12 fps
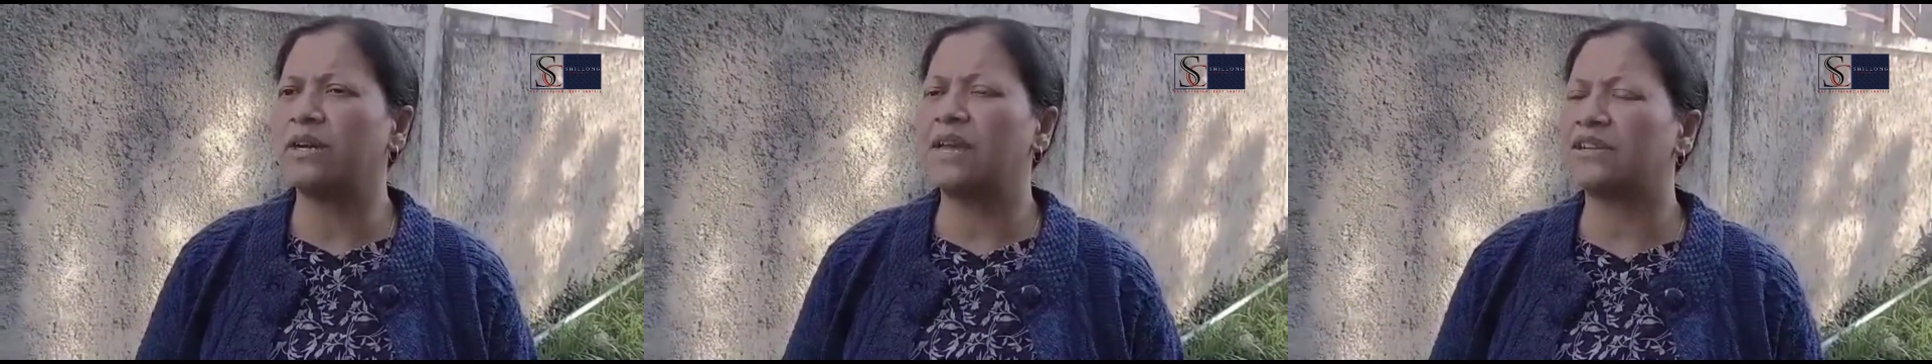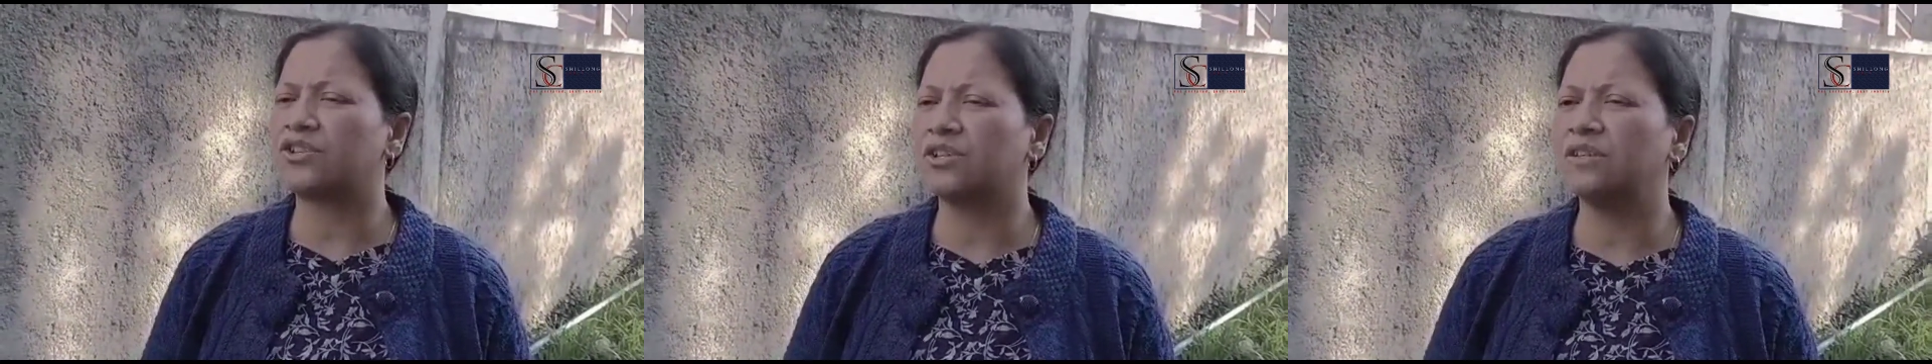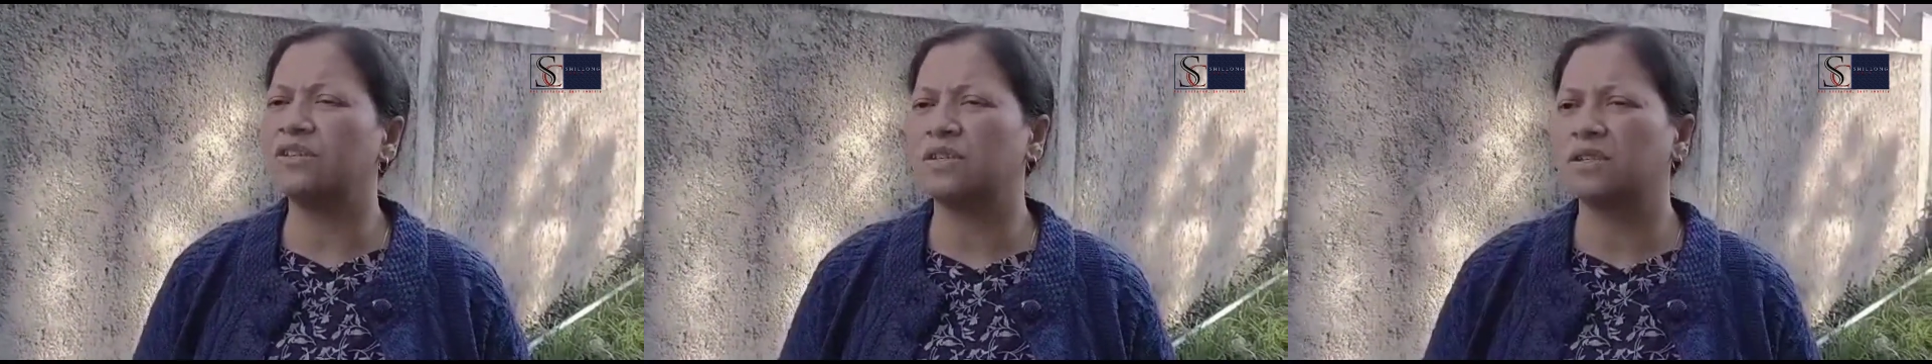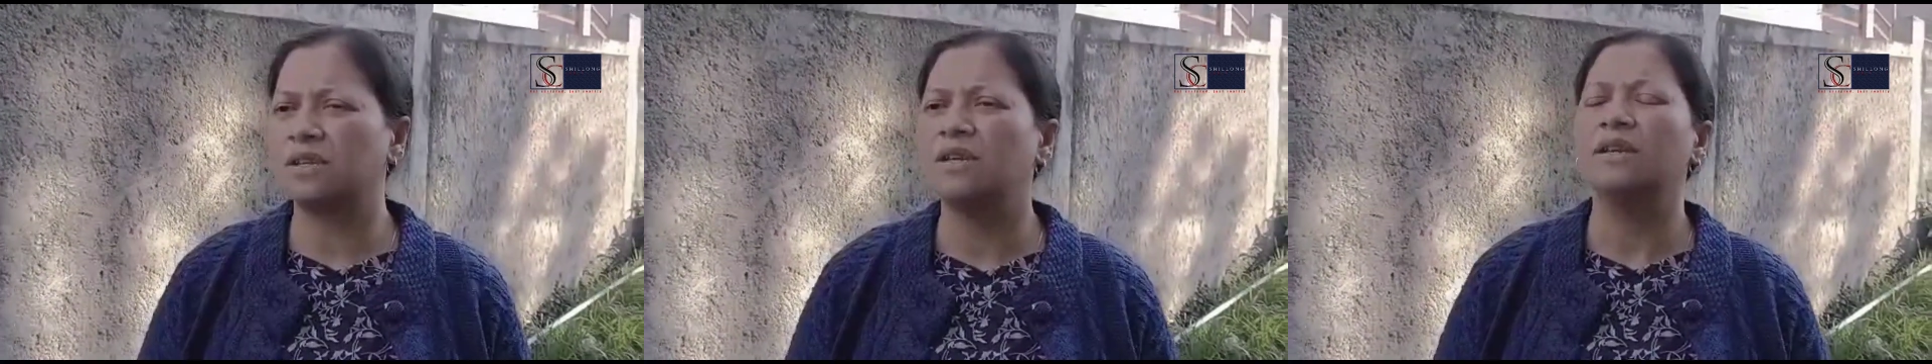
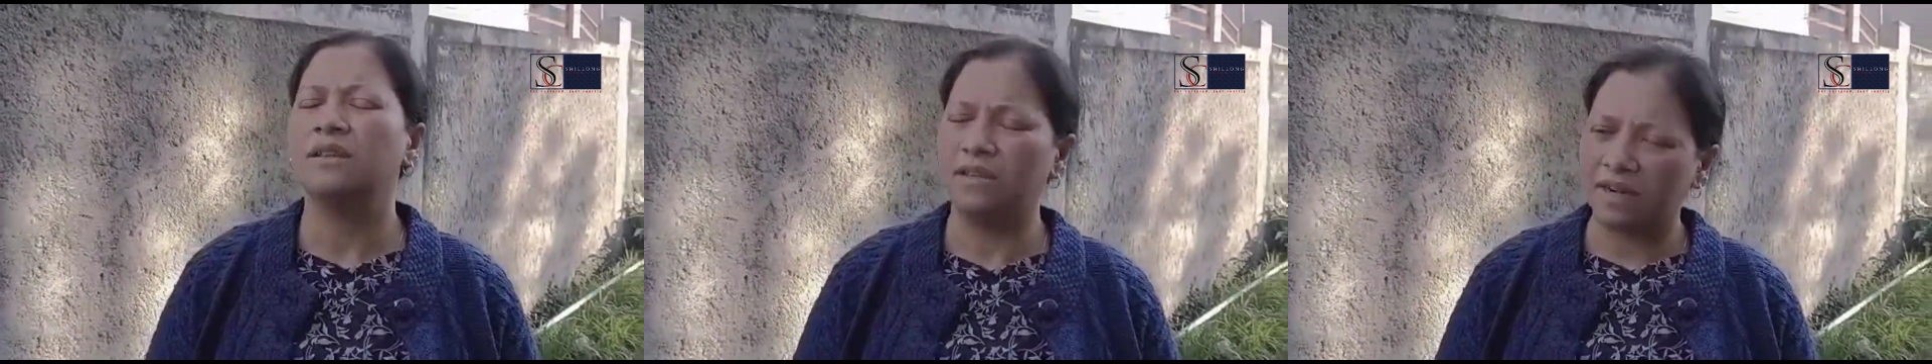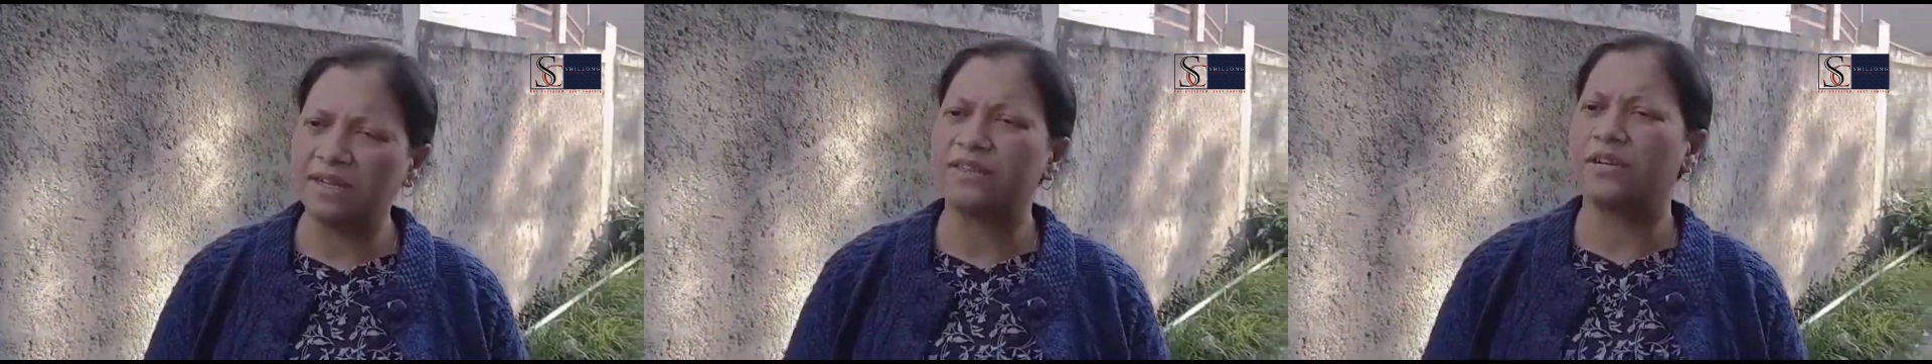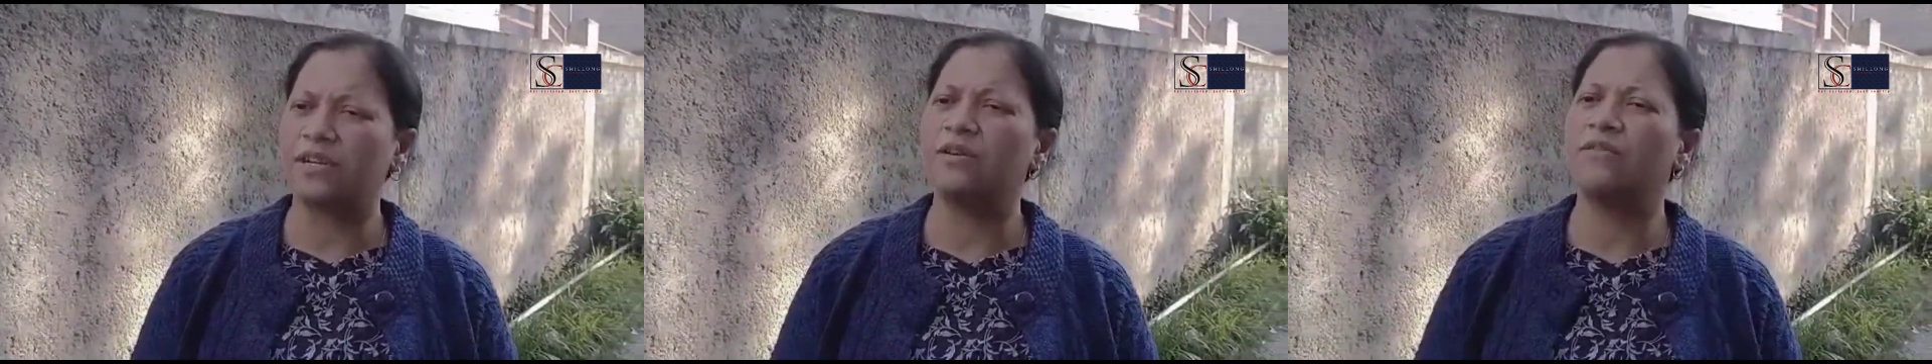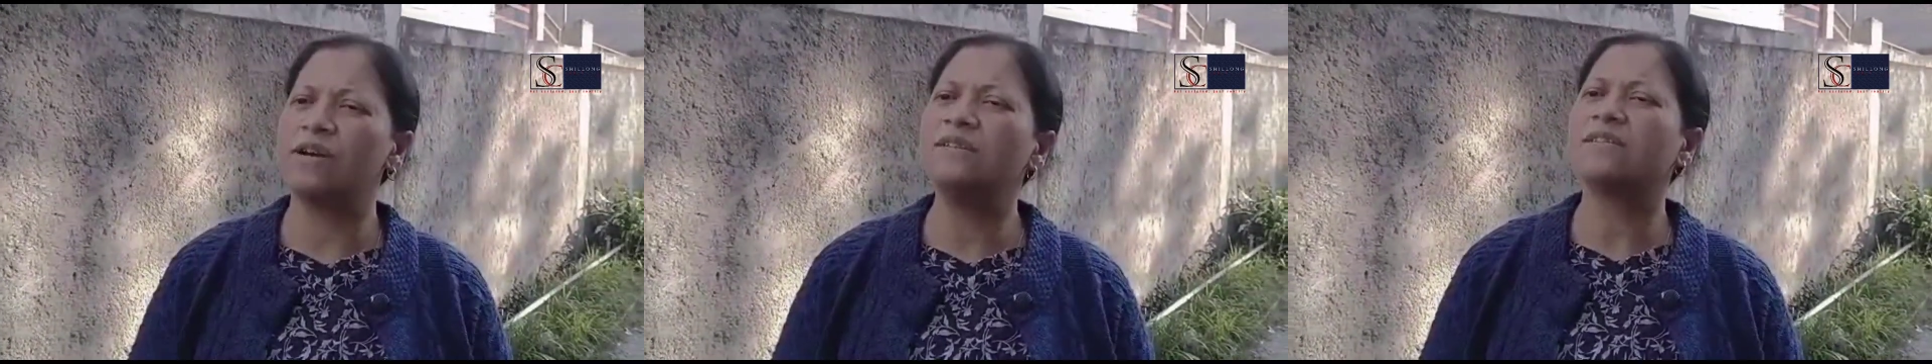elections, there are 3
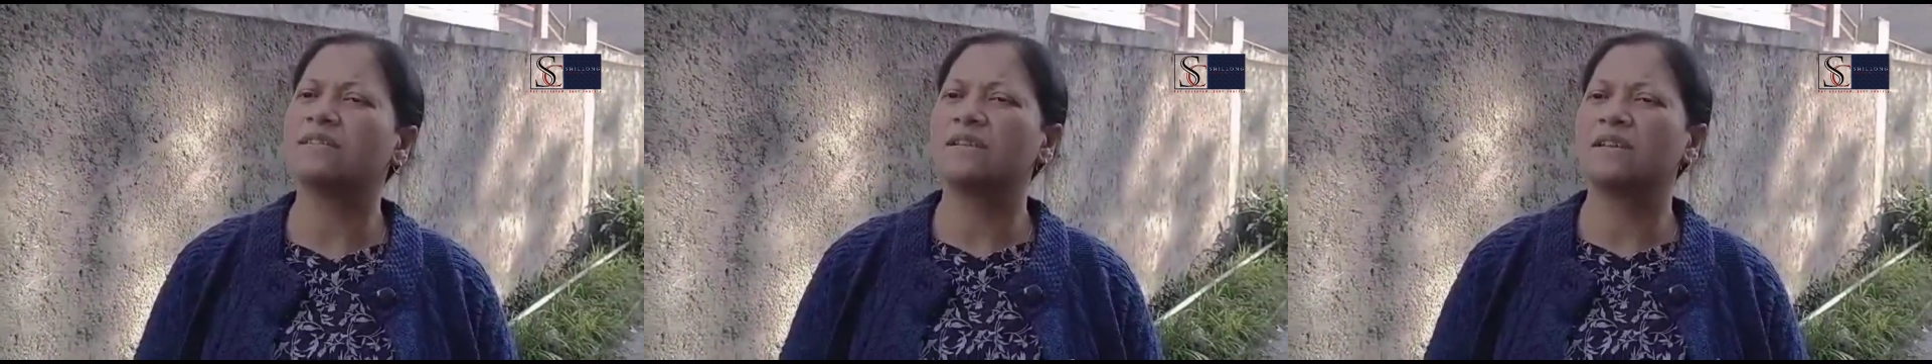of us.